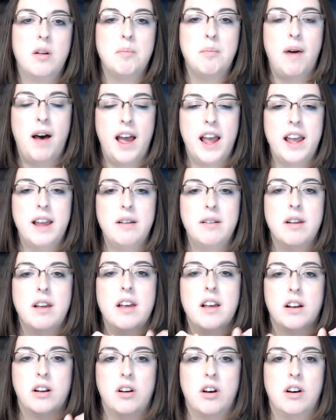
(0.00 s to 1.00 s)
might
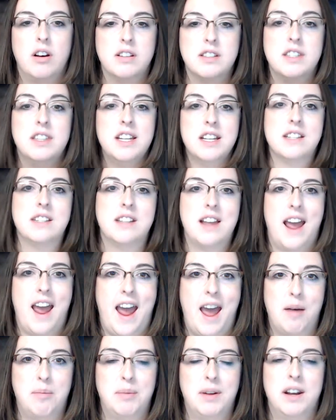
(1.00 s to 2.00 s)
cause this to
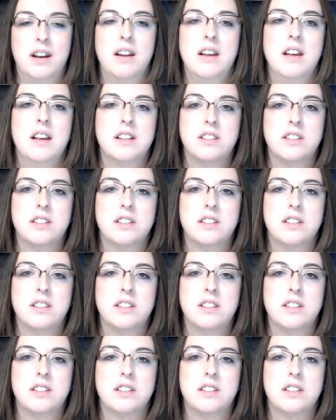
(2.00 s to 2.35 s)
happen.